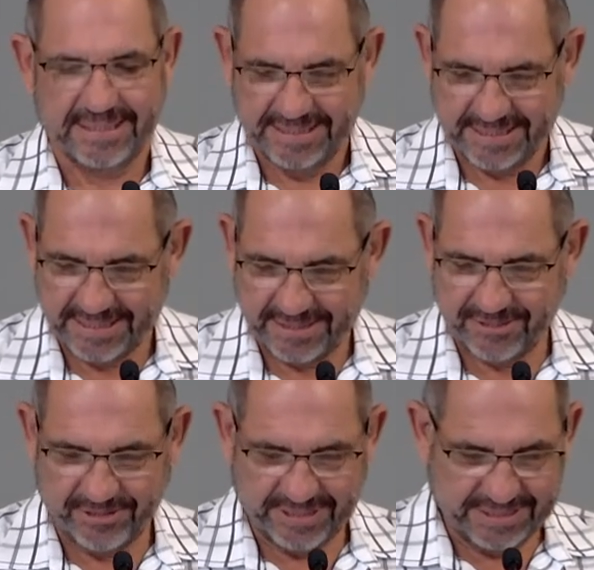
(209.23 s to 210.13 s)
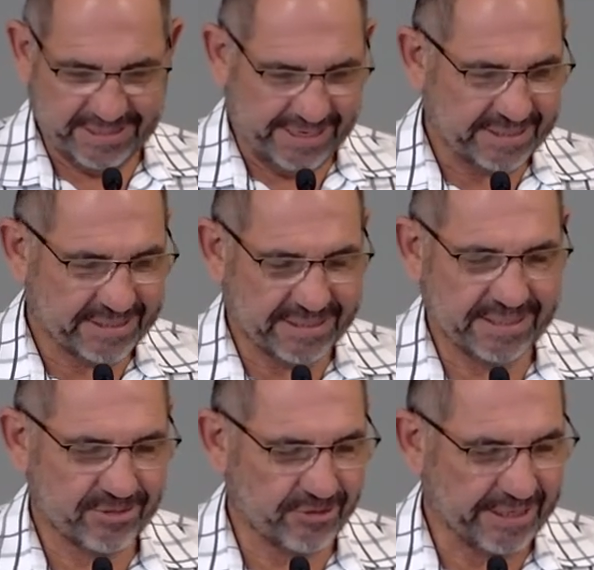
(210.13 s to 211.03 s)
That uh, through these next
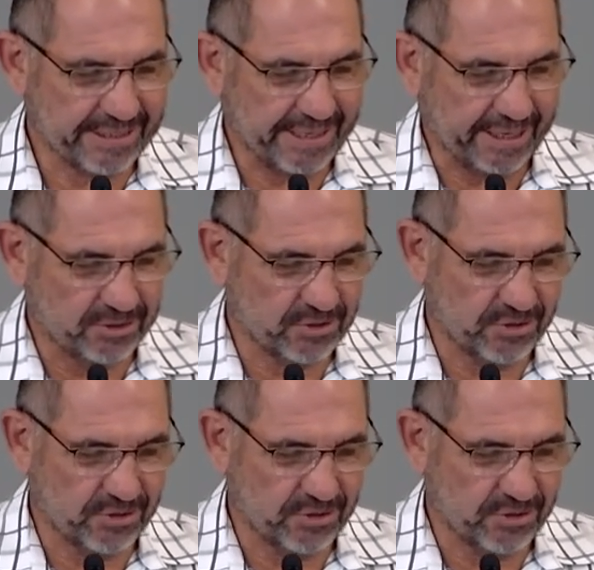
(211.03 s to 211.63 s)
three days,